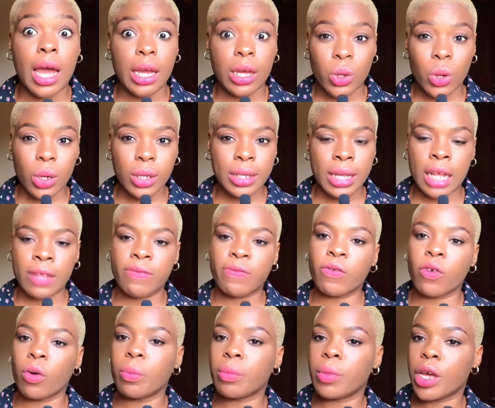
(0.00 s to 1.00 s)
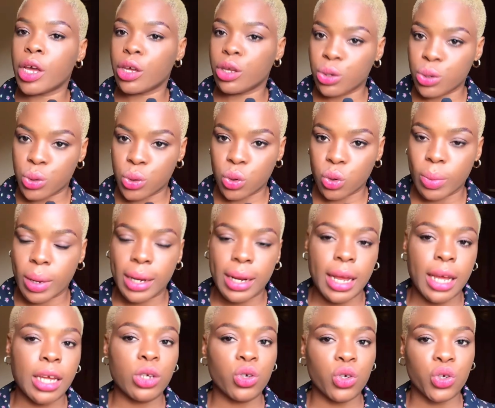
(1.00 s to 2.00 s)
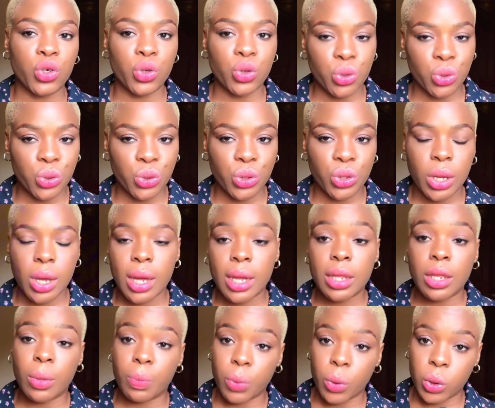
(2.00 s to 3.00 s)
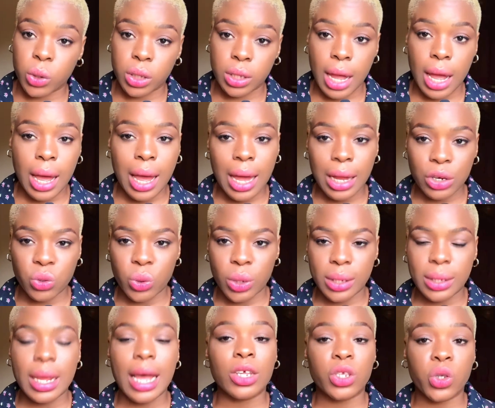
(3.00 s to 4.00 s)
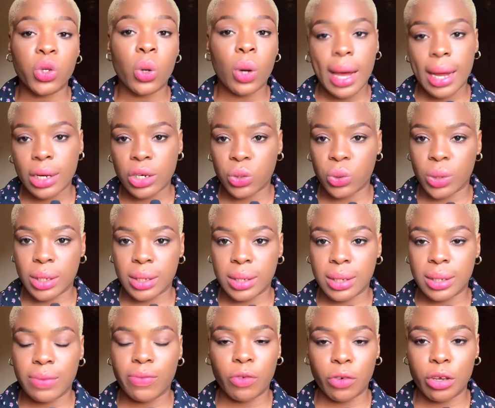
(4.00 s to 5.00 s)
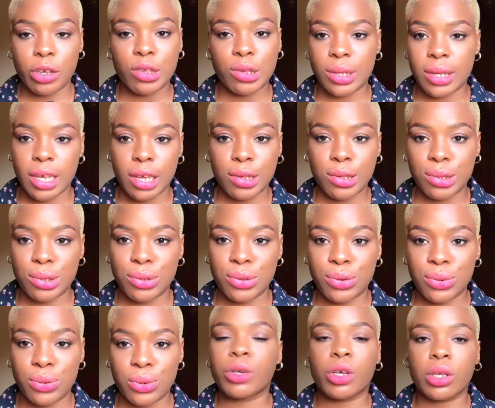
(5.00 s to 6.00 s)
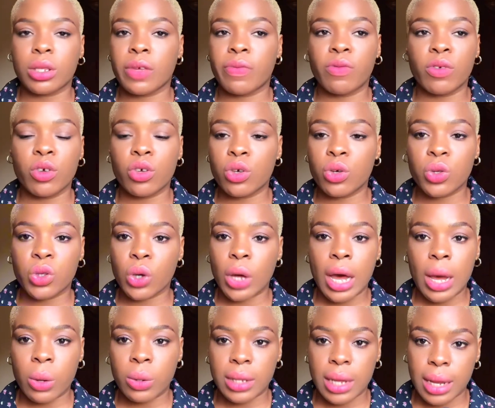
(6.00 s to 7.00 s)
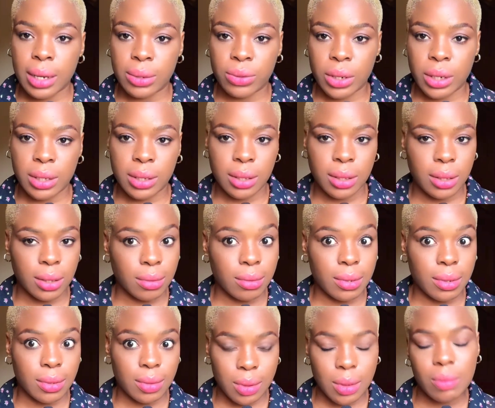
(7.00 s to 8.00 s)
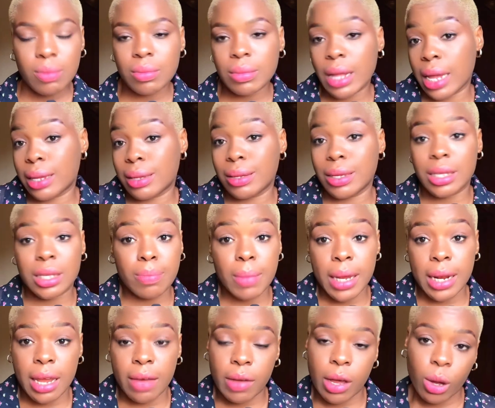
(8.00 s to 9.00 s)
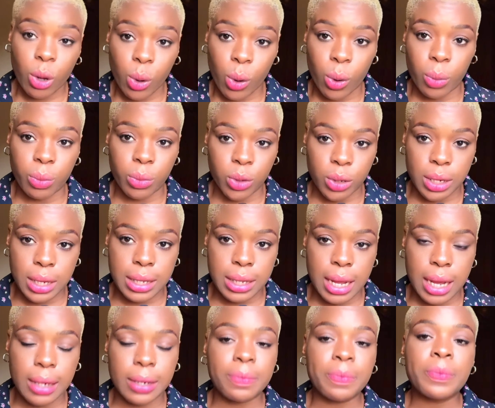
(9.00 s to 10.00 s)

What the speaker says: I got that from a YouTuber that you should use the postal address as your address for it to get to you. Because if you use your house address, that it may never come, you understand?